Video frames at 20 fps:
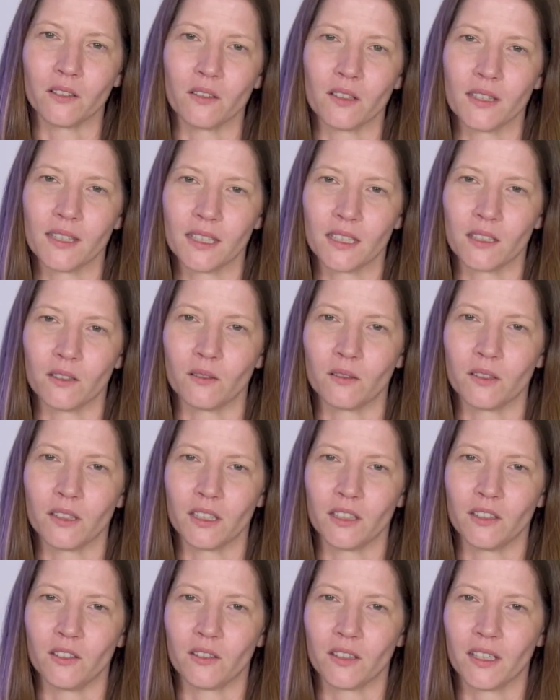good skill
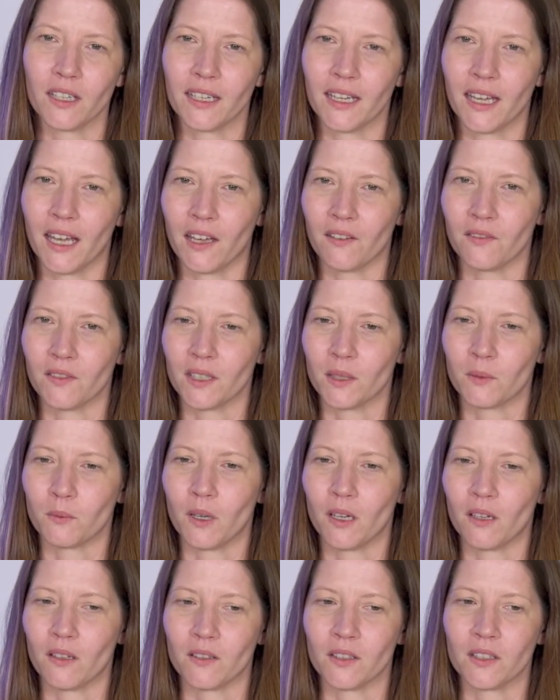that you can have as
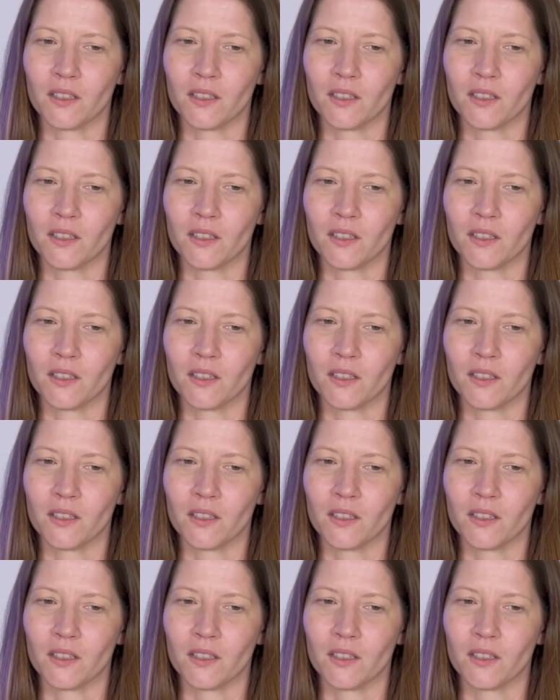well.